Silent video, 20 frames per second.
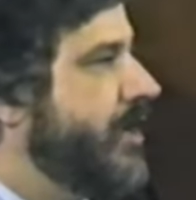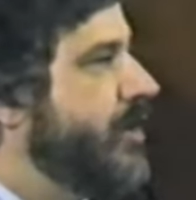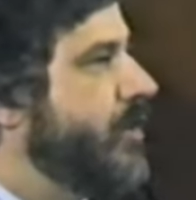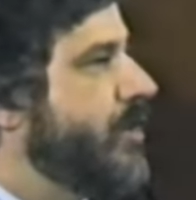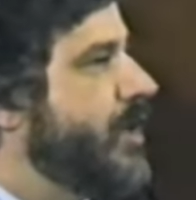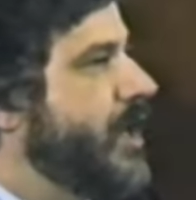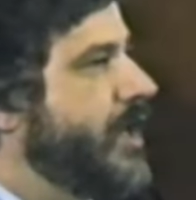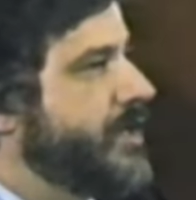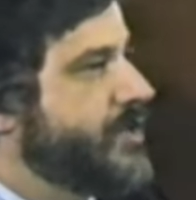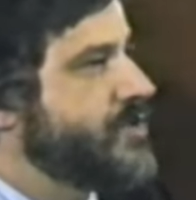
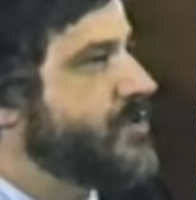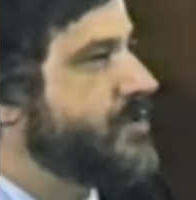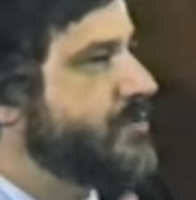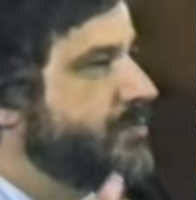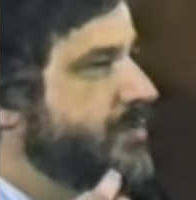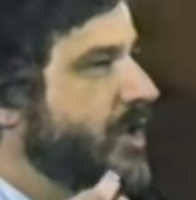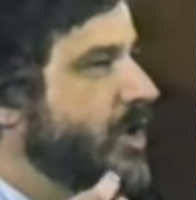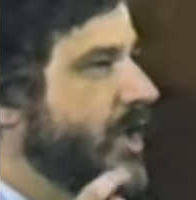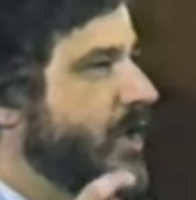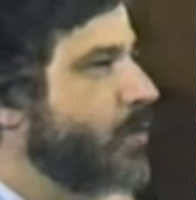Cocaine is
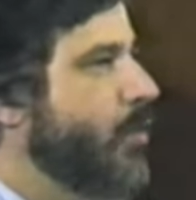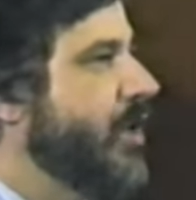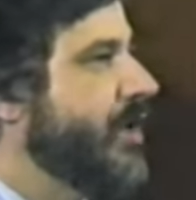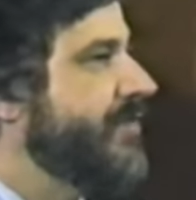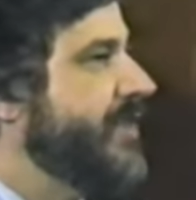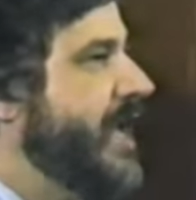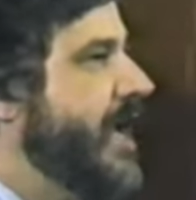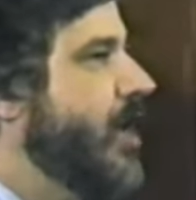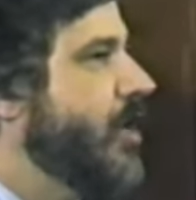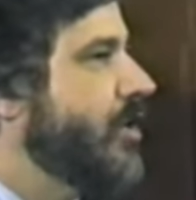merely one
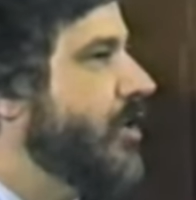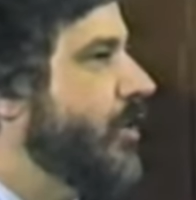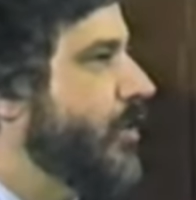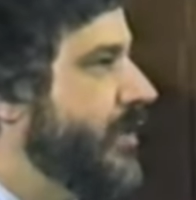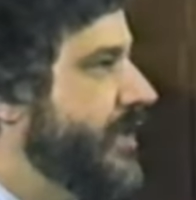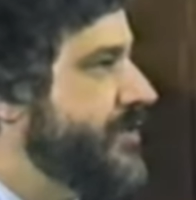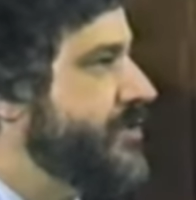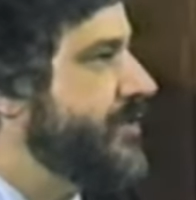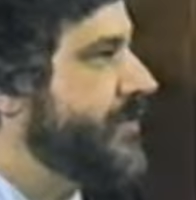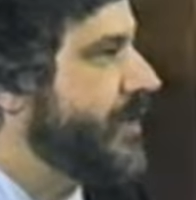of the
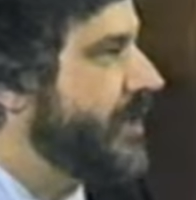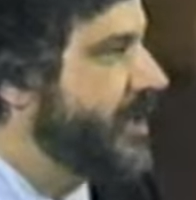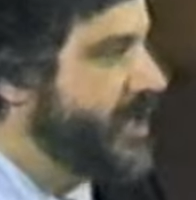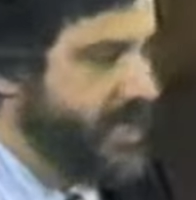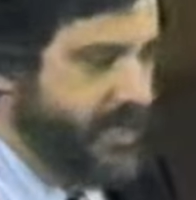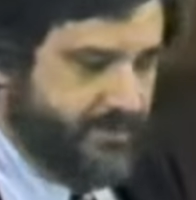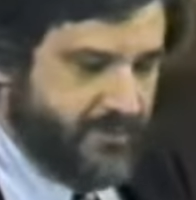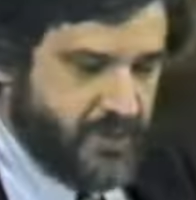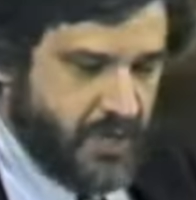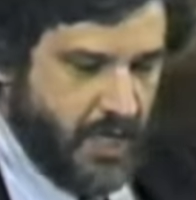alkaloids in the
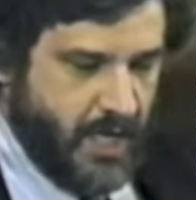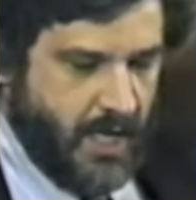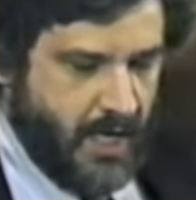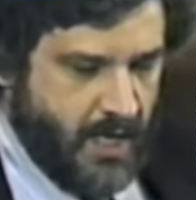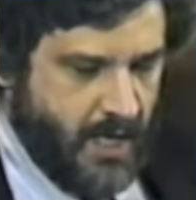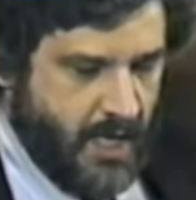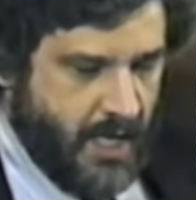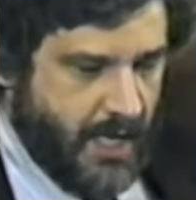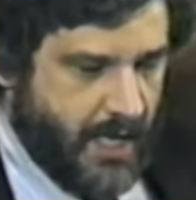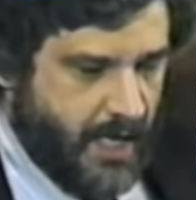
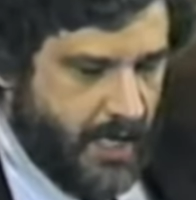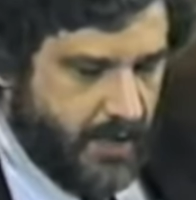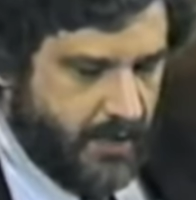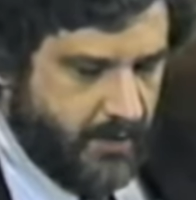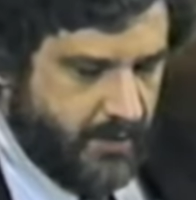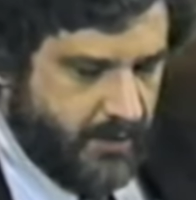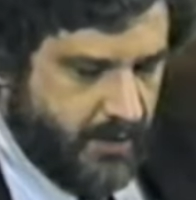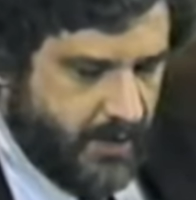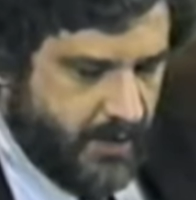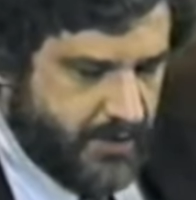leaves,
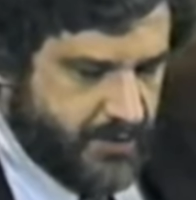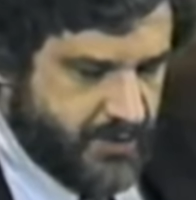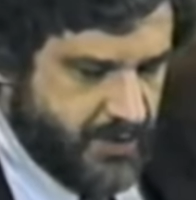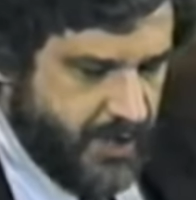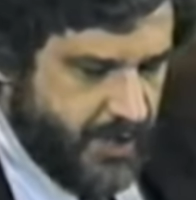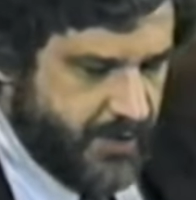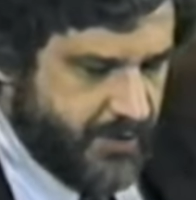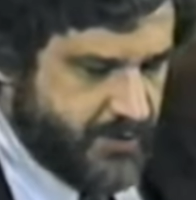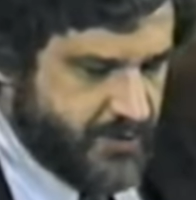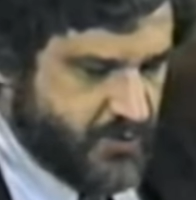and uh,
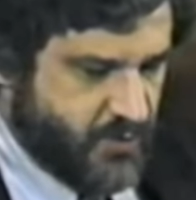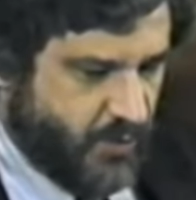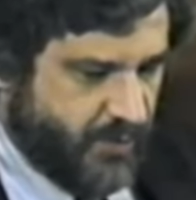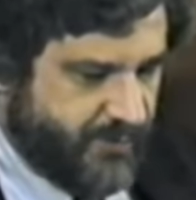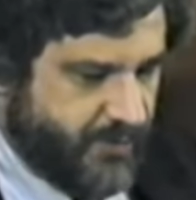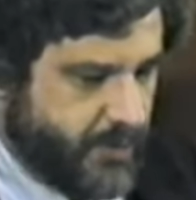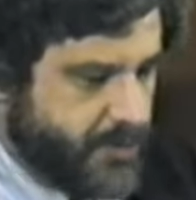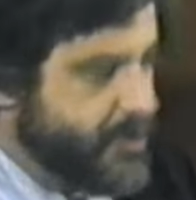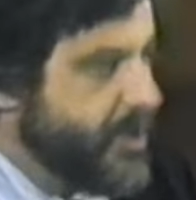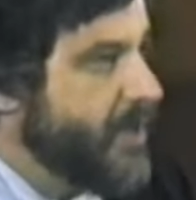scientists were
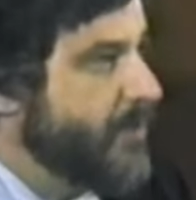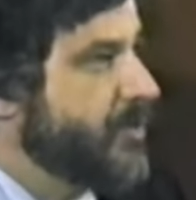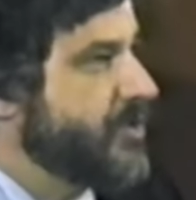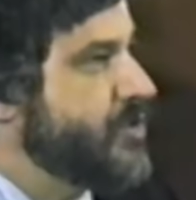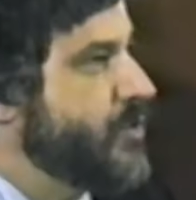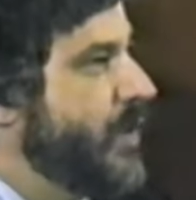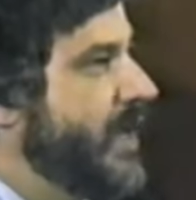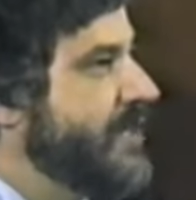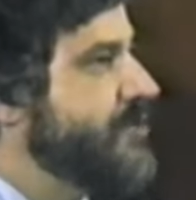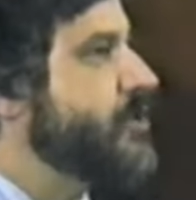first able
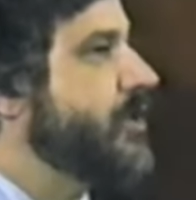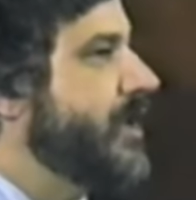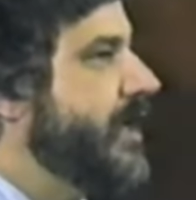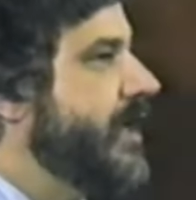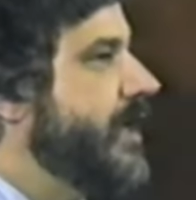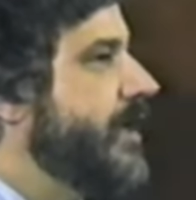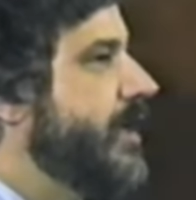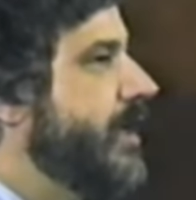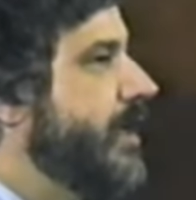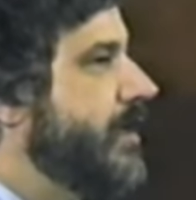to
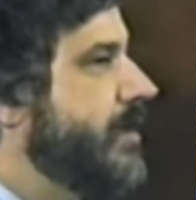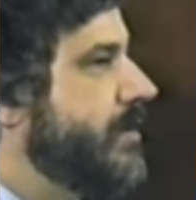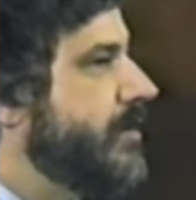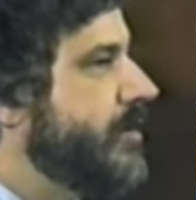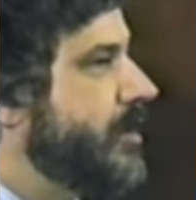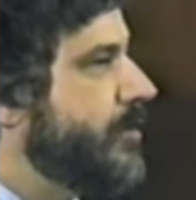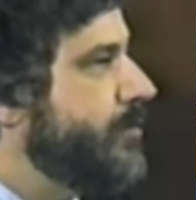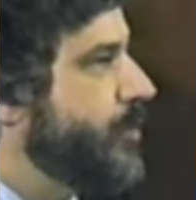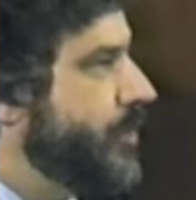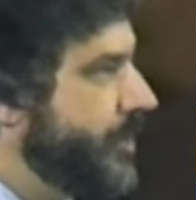isolate it and
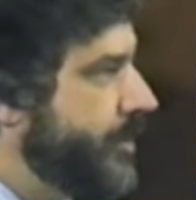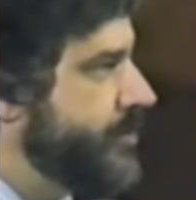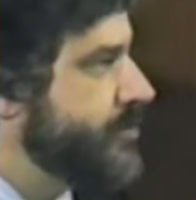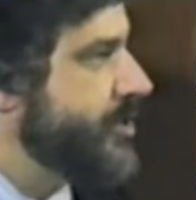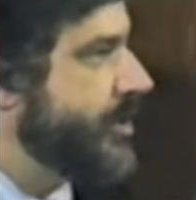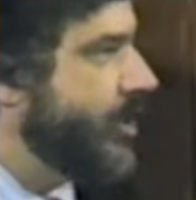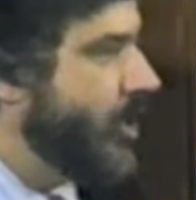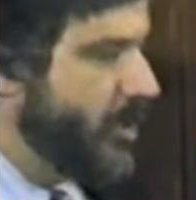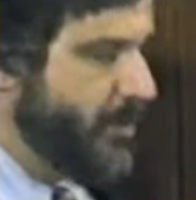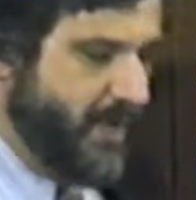uh,
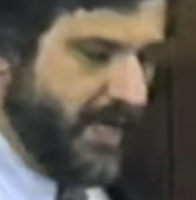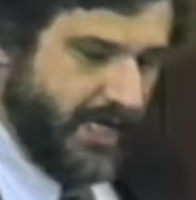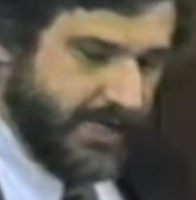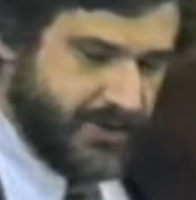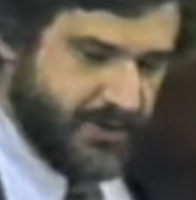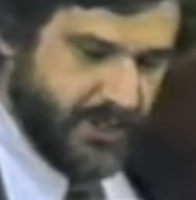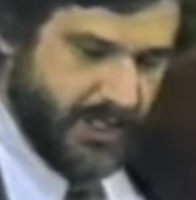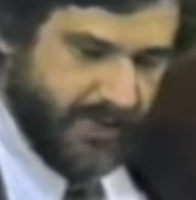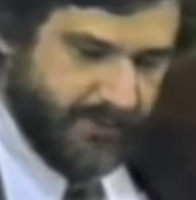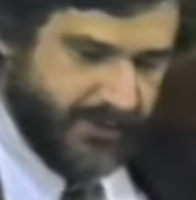produce it all by
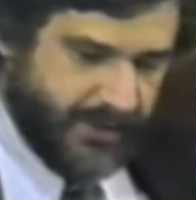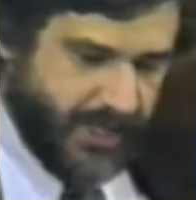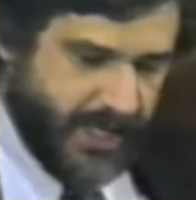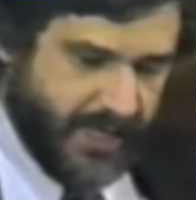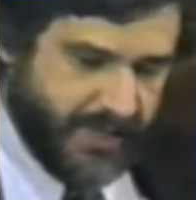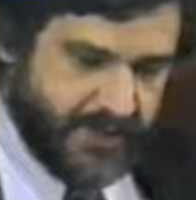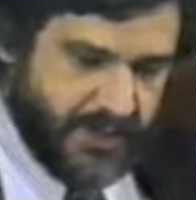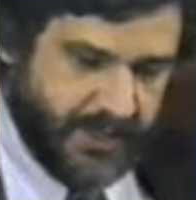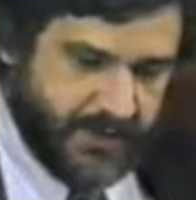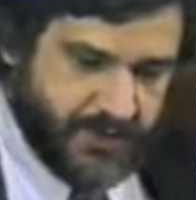itself in the
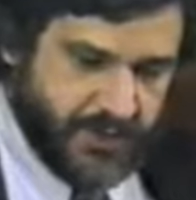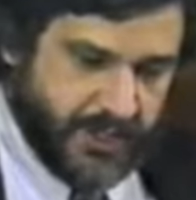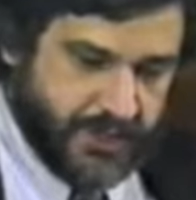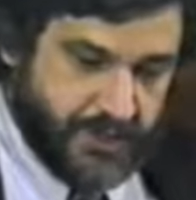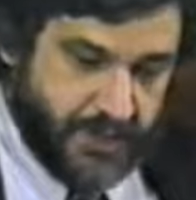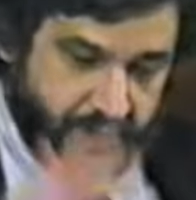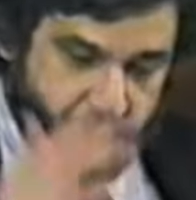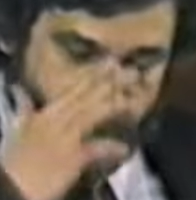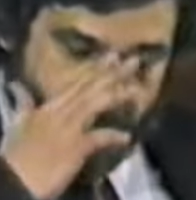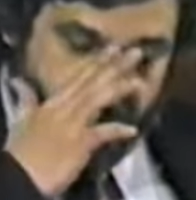
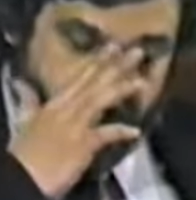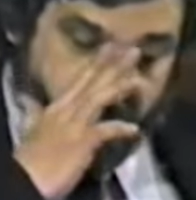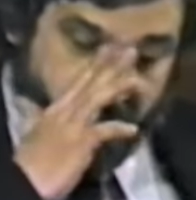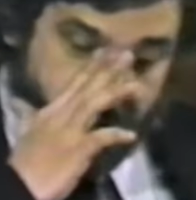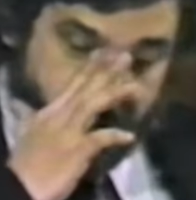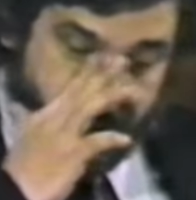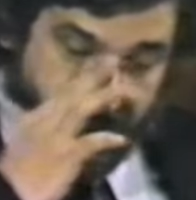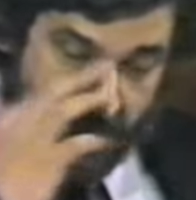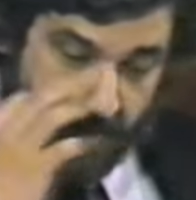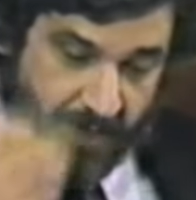1860s. Within
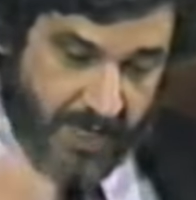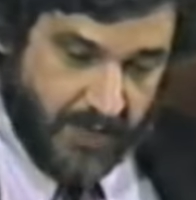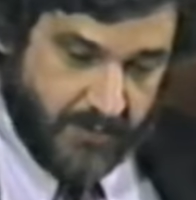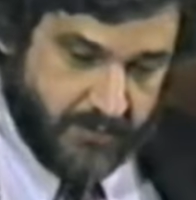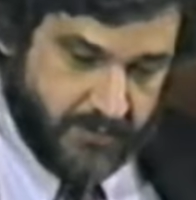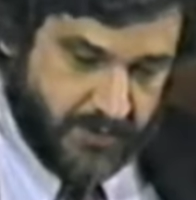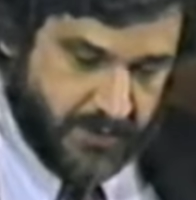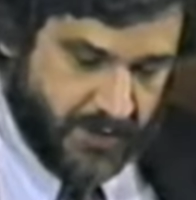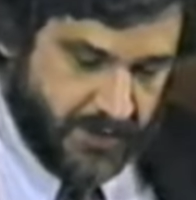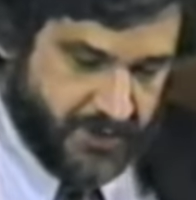a,
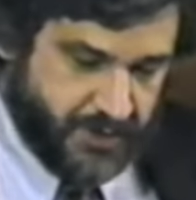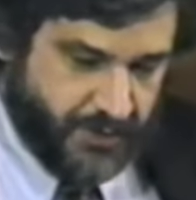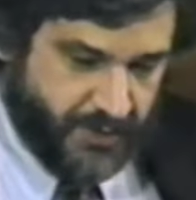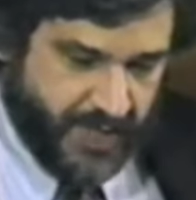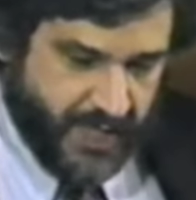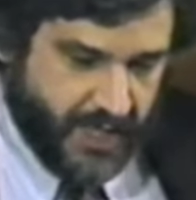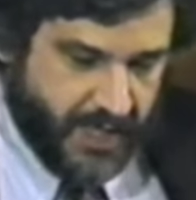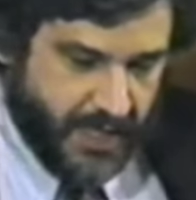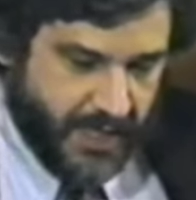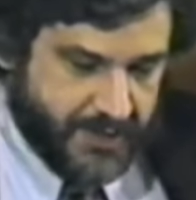about uh, two
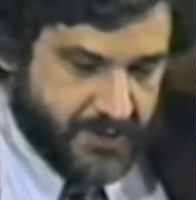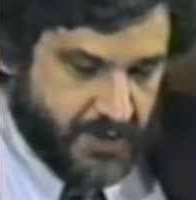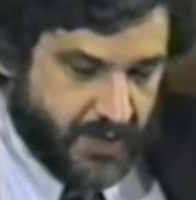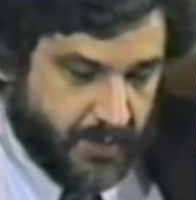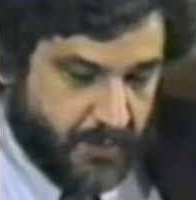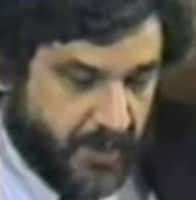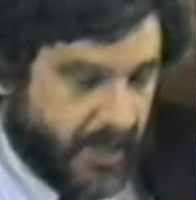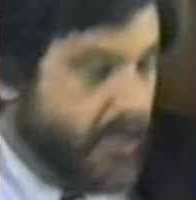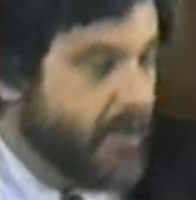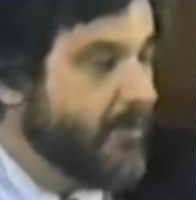decades, it
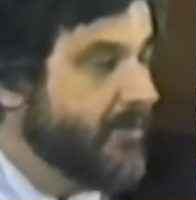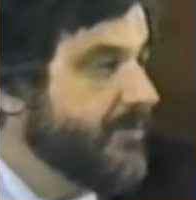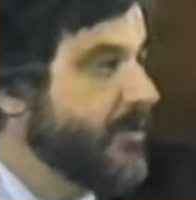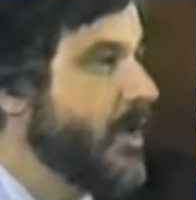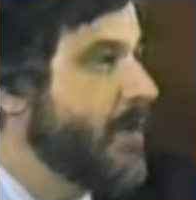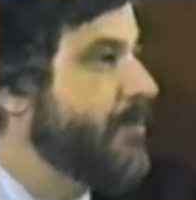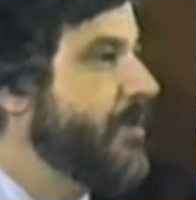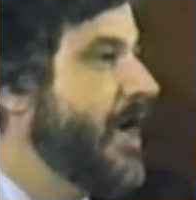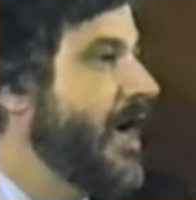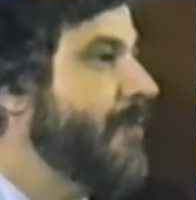had become a
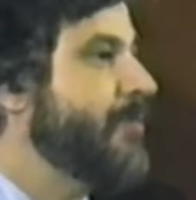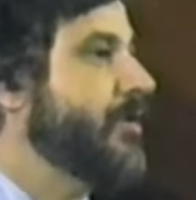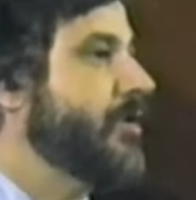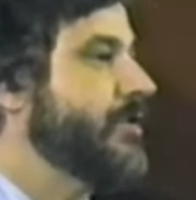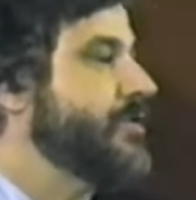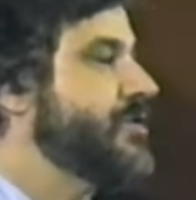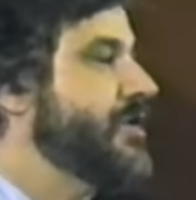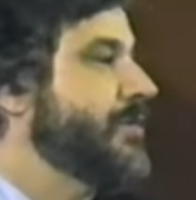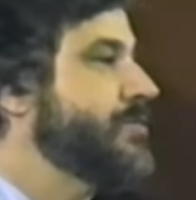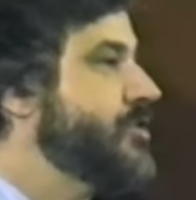very
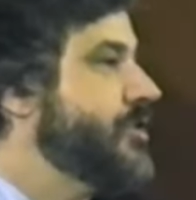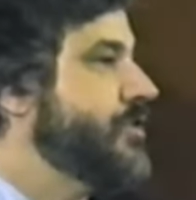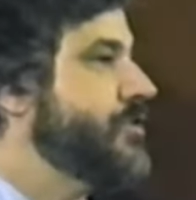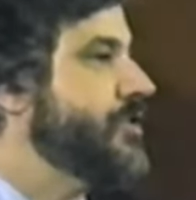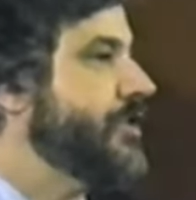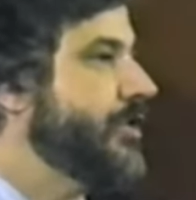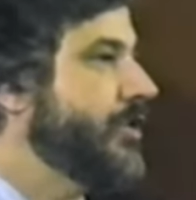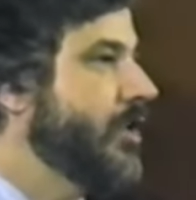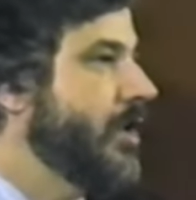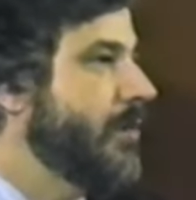popular
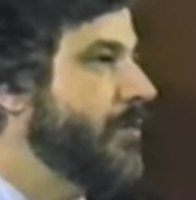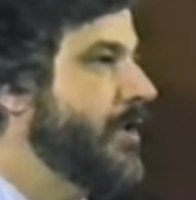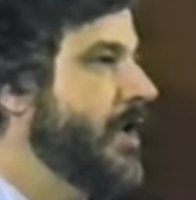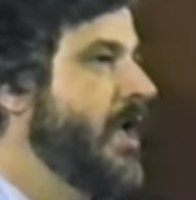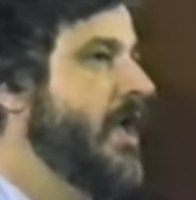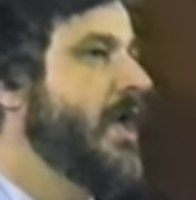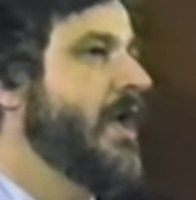substance in Europe,